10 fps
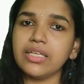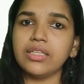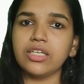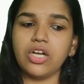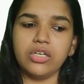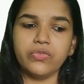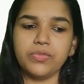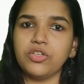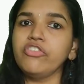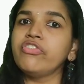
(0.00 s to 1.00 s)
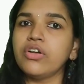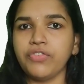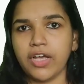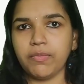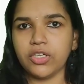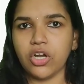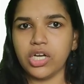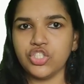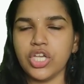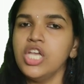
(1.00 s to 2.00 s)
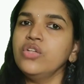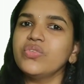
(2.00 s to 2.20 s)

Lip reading: in the concept of pharmacology.